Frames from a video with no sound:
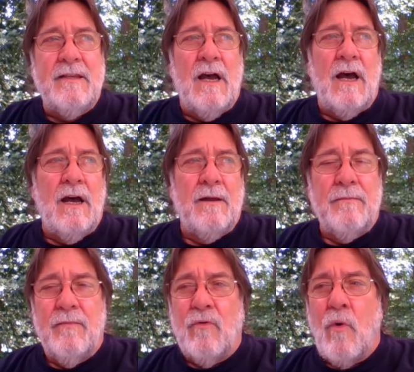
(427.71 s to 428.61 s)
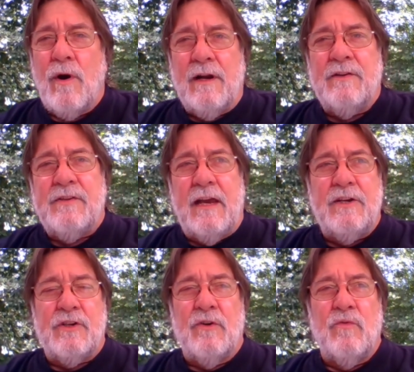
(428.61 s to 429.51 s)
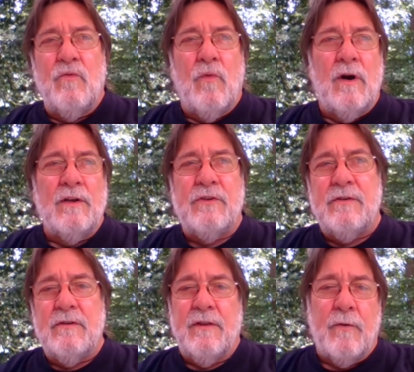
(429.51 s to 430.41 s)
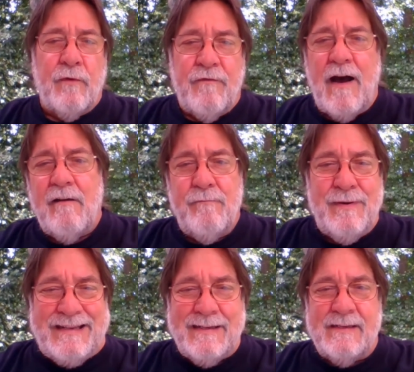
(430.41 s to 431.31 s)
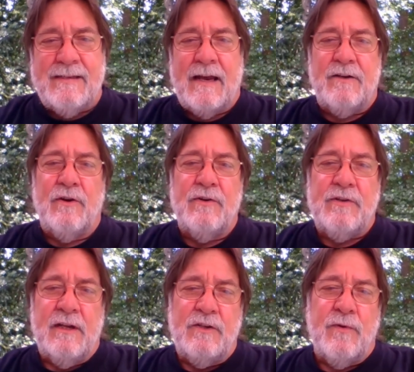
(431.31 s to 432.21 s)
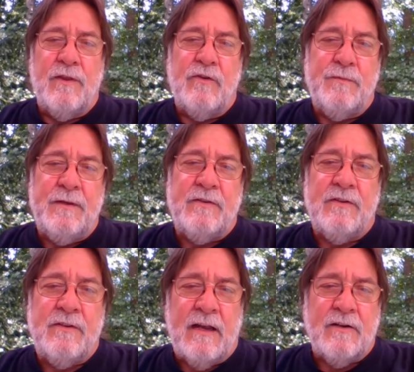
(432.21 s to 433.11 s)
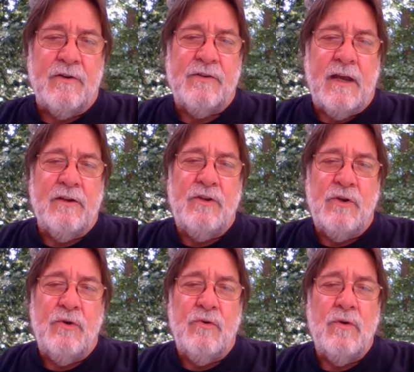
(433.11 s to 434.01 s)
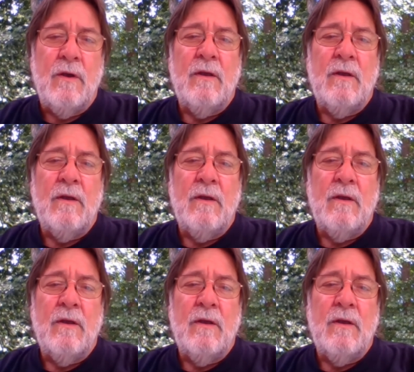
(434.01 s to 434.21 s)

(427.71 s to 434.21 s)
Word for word: uh, organization was there were five business sectors, and each one of those business sectors had two